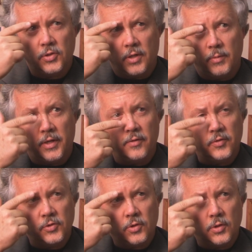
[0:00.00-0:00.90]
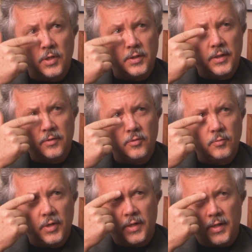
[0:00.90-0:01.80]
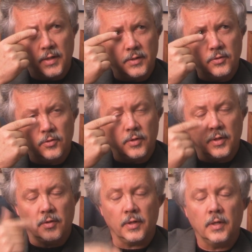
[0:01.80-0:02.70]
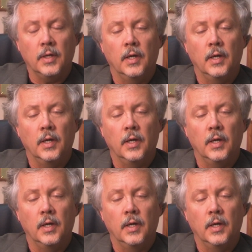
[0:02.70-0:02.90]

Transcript: it's not making physical contact with my eyelids or anything,